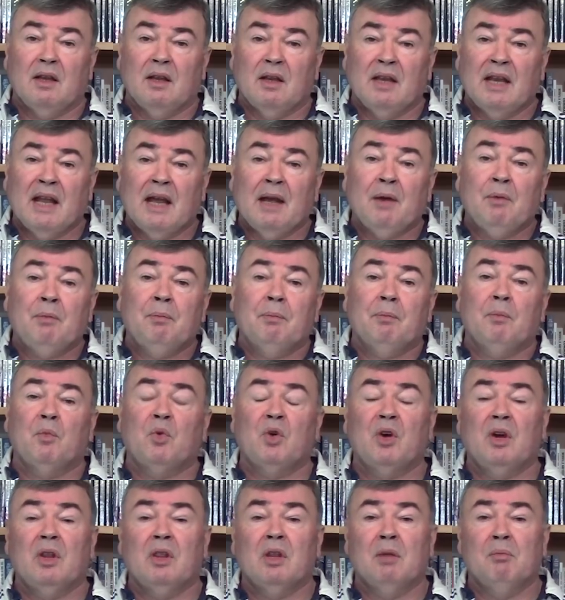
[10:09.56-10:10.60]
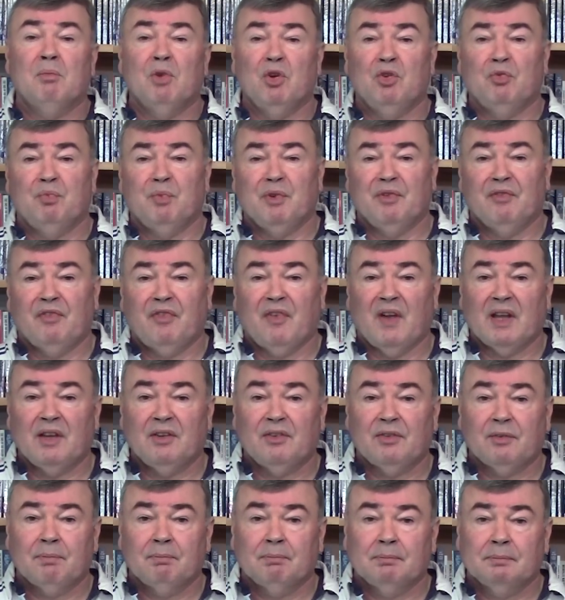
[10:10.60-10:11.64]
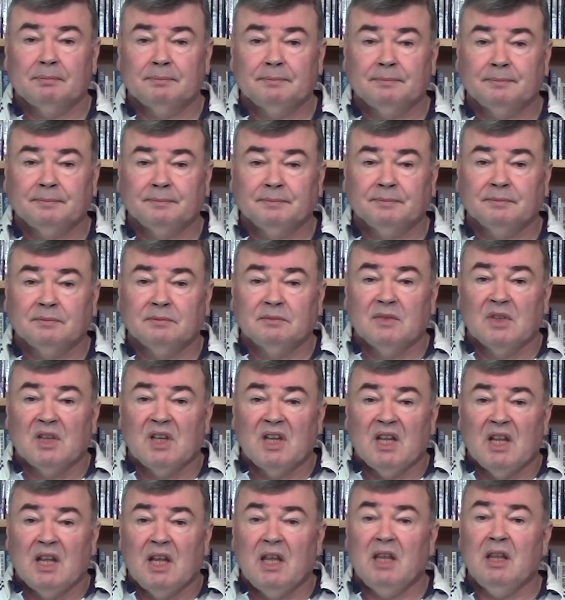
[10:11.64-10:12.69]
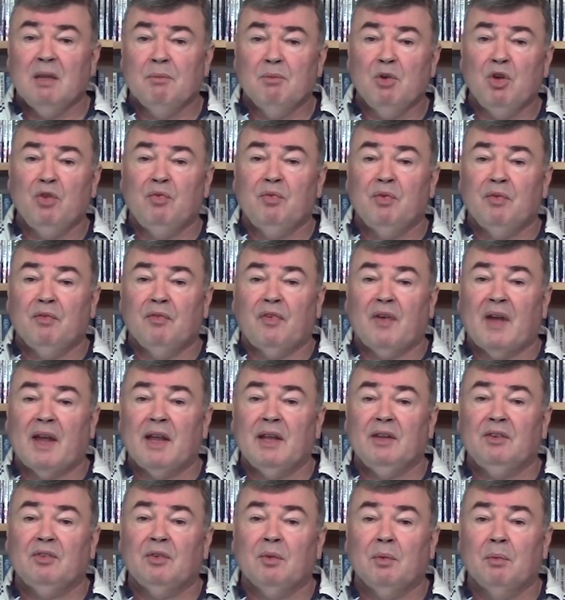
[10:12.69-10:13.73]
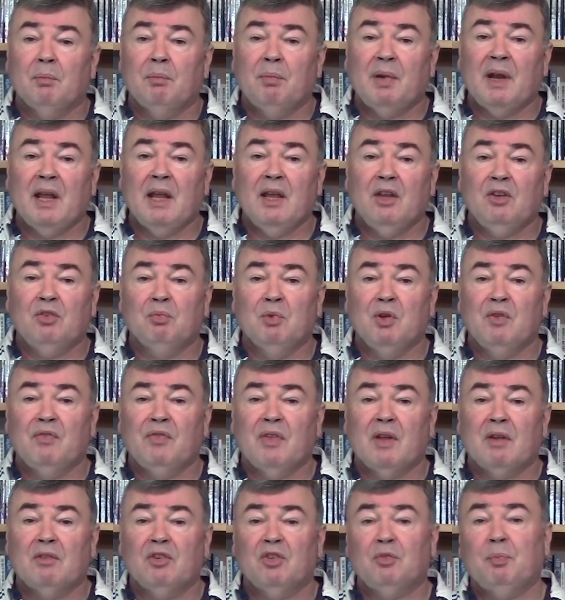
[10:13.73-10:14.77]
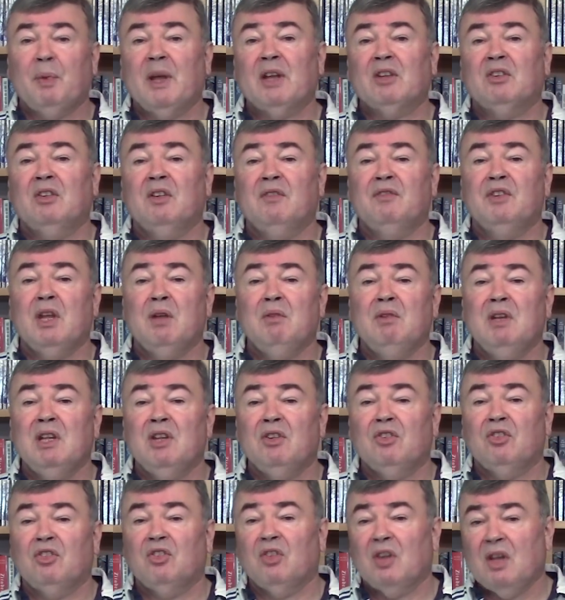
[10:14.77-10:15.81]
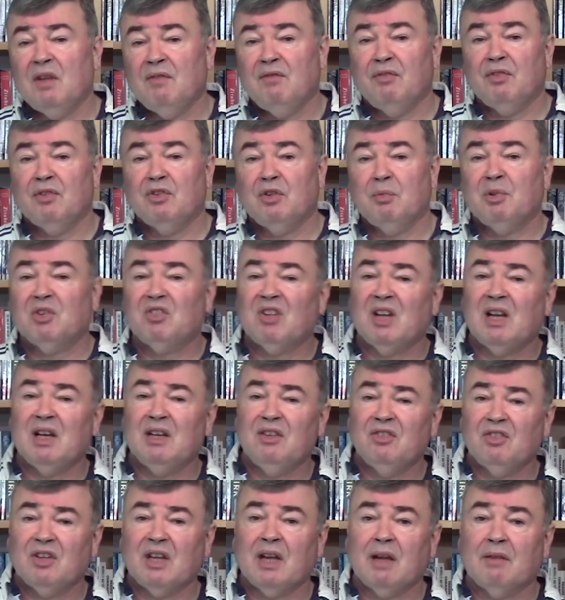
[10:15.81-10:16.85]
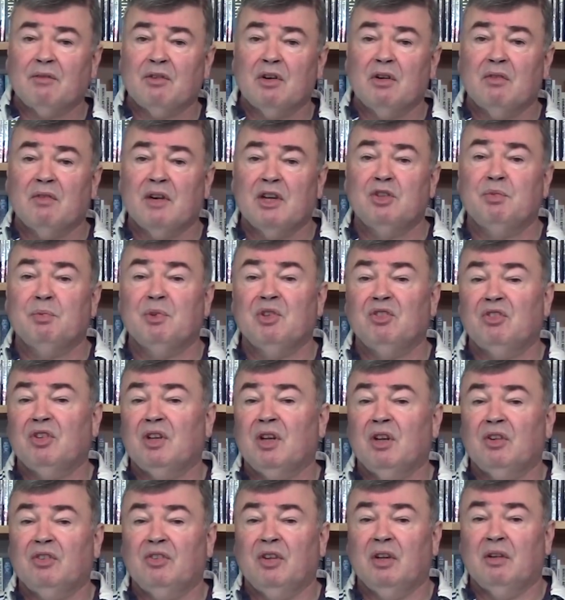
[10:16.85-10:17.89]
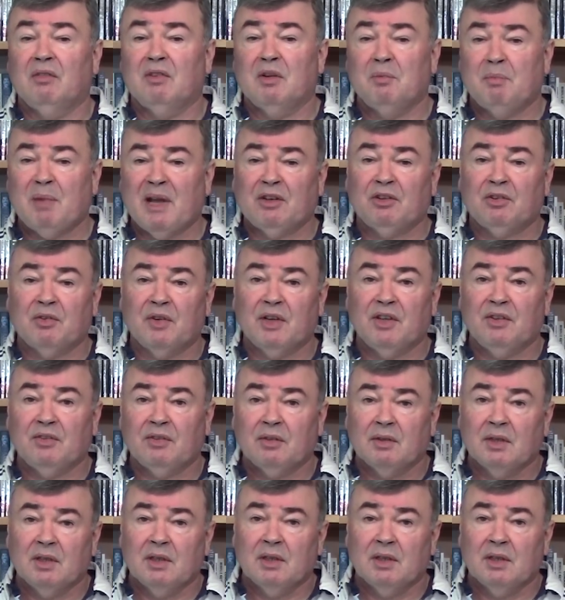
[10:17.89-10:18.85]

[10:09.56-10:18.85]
Now we're at the movement phase. In the movement phase, players move their respective units, infantry battalions, cavalry regiments and artillery batteries.